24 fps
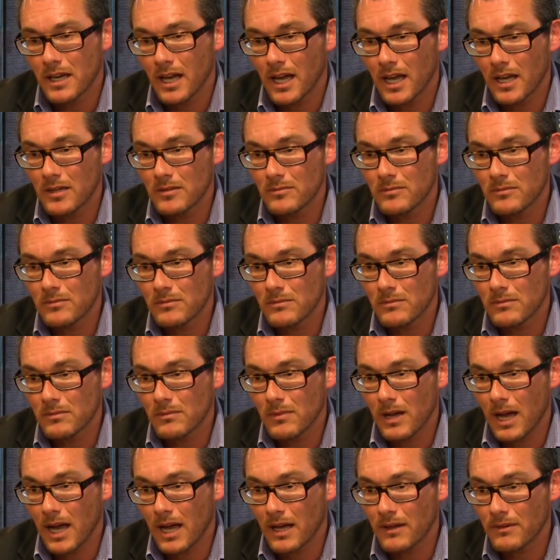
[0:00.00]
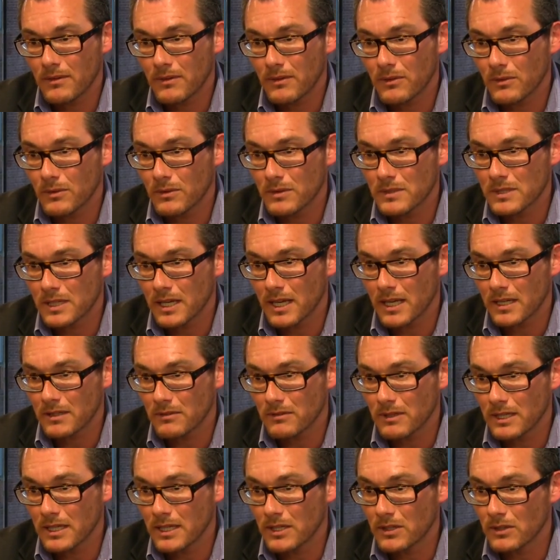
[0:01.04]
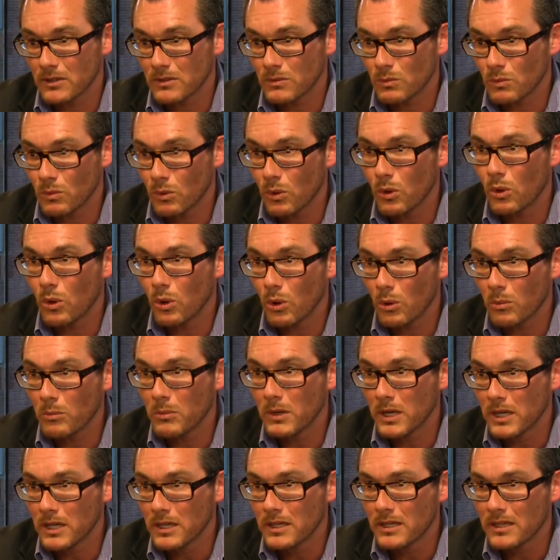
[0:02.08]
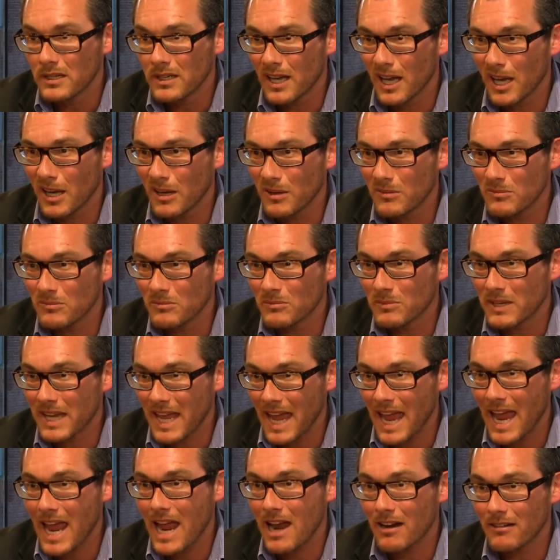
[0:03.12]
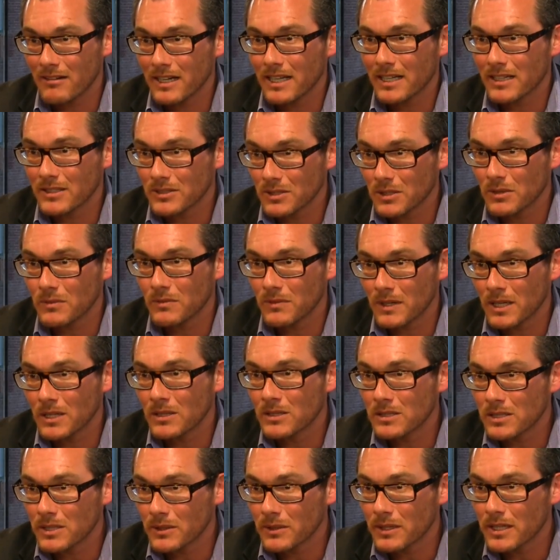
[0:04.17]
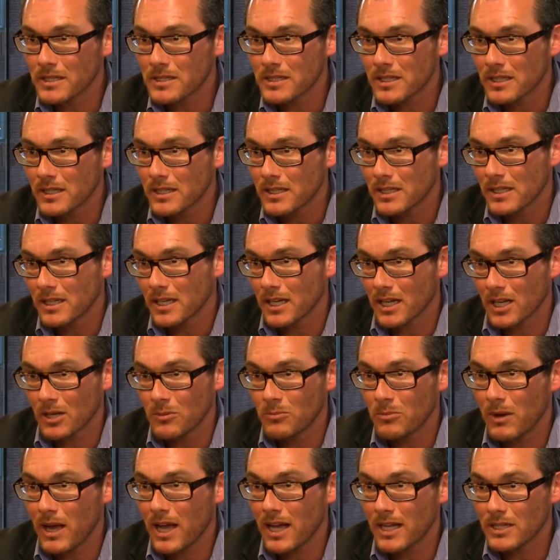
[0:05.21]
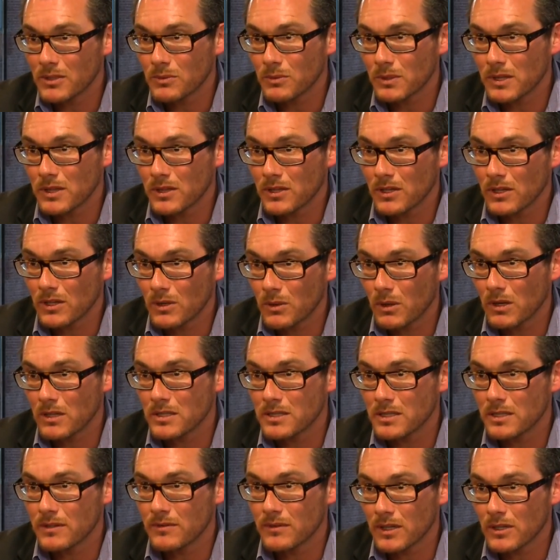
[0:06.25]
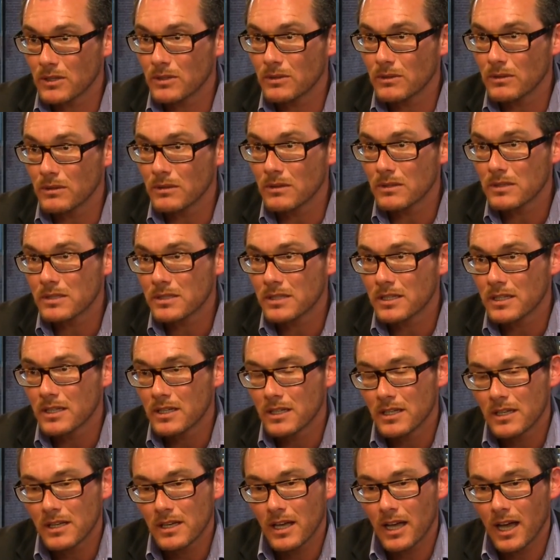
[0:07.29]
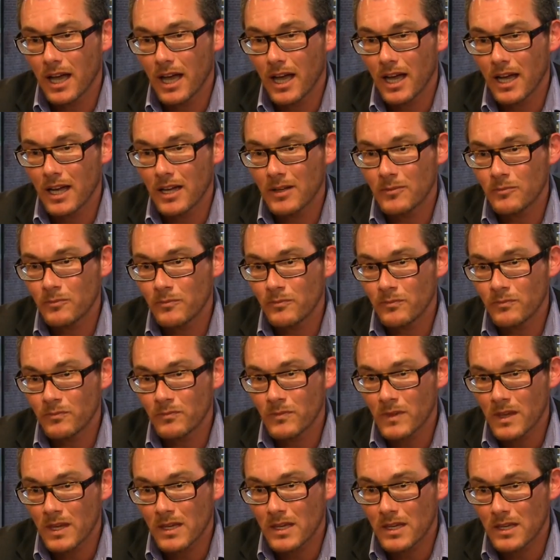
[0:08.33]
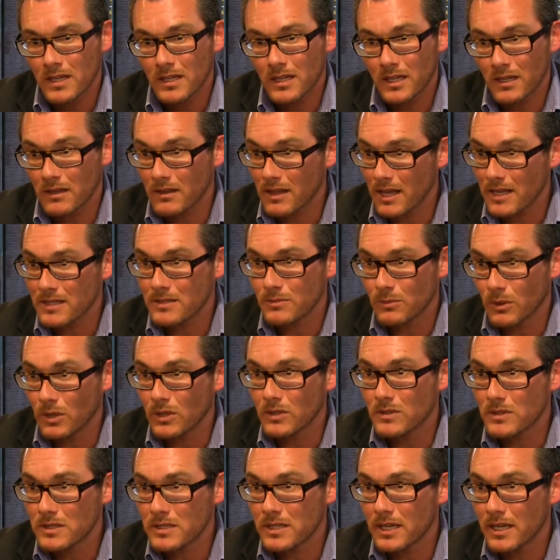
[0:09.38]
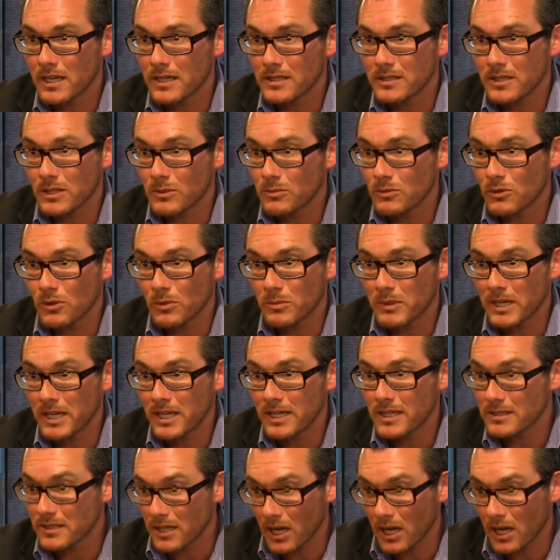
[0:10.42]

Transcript: I thought it had a really good, warm, caring sort of feel to it, and combined with the quality of the course, you know, that's what sort of brought me here.